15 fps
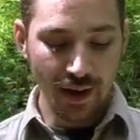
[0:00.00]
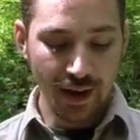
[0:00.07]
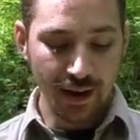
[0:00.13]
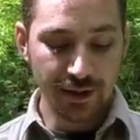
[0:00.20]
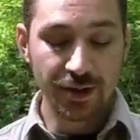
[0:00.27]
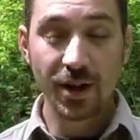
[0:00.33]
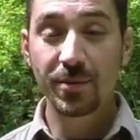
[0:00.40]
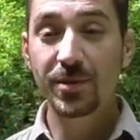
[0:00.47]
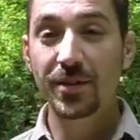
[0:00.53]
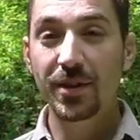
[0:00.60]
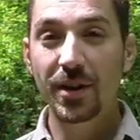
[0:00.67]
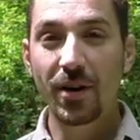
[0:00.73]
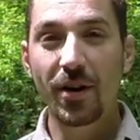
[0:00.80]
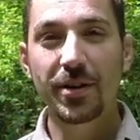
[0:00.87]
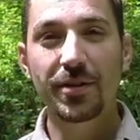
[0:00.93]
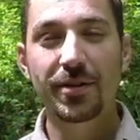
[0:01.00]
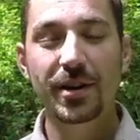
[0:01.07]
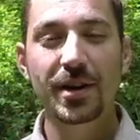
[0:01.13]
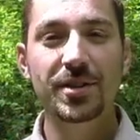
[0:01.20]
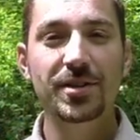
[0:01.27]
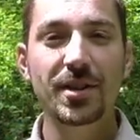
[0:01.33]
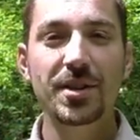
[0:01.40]
in terms of the kind of
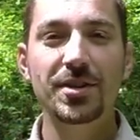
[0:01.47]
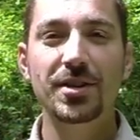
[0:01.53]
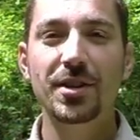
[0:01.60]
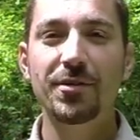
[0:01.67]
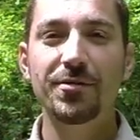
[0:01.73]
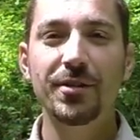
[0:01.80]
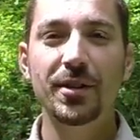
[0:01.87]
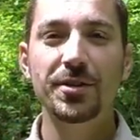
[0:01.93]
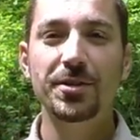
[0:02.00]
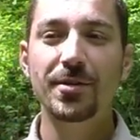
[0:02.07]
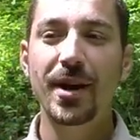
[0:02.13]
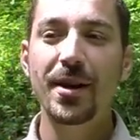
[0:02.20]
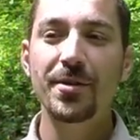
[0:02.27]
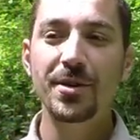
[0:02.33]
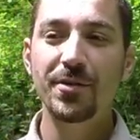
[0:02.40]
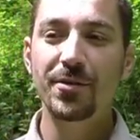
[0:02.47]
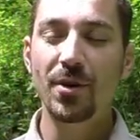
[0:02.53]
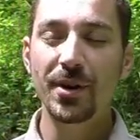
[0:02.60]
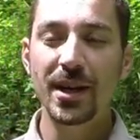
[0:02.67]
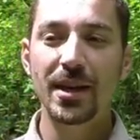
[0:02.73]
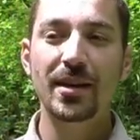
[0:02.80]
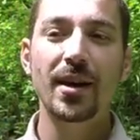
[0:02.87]
things that it's going to filter out, you've
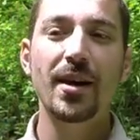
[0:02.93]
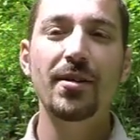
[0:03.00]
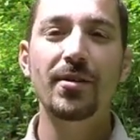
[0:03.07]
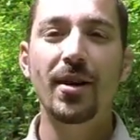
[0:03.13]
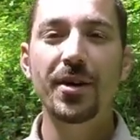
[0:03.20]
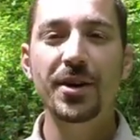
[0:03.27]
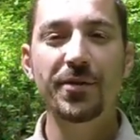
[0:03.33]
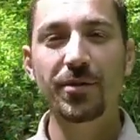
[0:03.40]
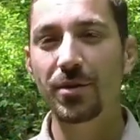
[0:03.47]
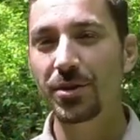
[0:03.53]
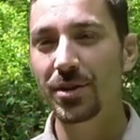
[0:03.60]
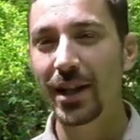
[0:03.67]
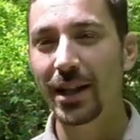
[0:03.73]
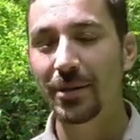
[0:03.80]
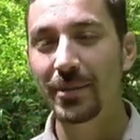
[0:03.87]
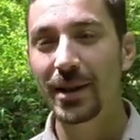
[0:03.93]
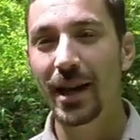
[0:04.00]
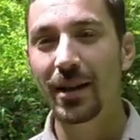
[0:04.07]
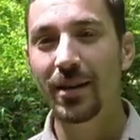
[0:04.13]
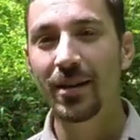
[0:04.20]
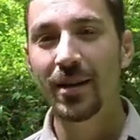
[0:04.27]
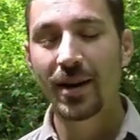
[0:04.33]
got E. coli, you've got
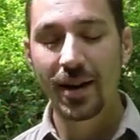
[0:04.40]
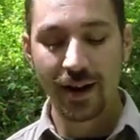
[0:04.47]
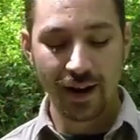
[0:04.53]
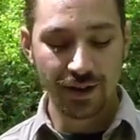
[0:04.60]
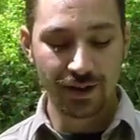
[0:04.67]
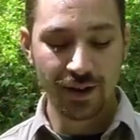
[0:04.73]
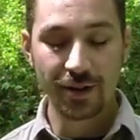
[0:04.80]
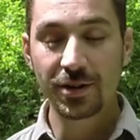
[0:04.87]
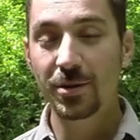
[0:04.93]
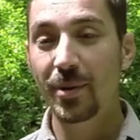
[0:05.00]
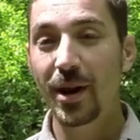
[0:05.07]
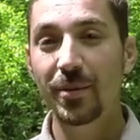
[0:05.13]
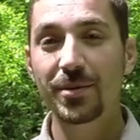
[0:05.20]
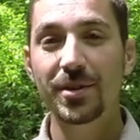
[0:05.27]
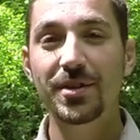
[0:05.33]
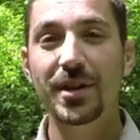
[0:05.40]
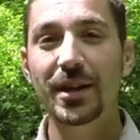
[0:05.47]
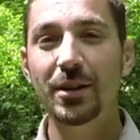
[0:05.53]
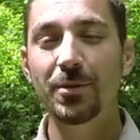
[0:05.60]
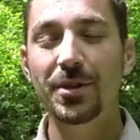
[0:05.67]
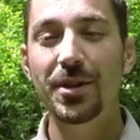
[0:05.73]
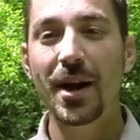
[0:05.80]
Salmonella, it's going to be able to
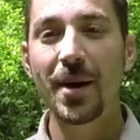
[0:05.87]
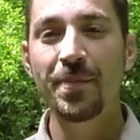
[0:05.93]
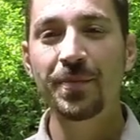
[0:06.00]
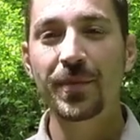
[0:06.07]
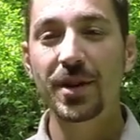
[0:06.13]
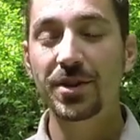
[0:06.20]
deal with them.